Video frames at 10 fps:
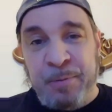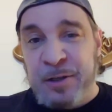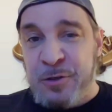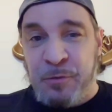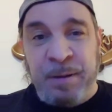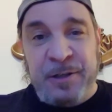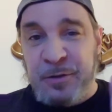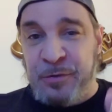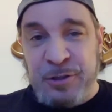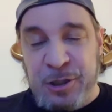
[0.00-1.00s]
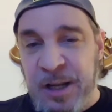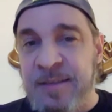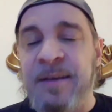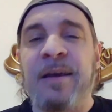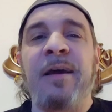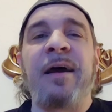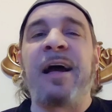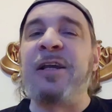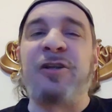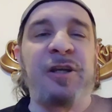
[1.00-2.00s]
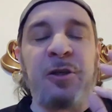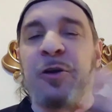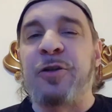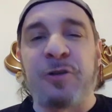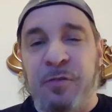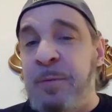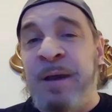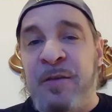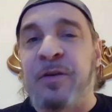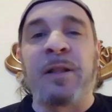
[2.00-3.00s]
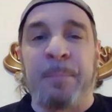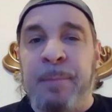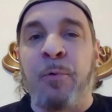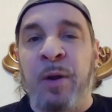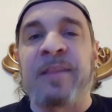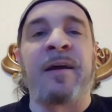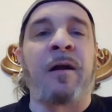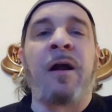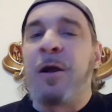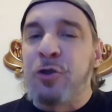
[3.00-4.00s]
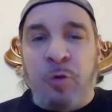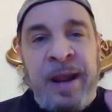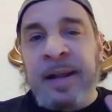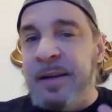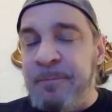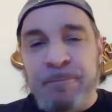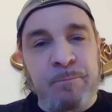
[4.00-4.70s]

pitcher specials and shit. And you basically, people went there, drank,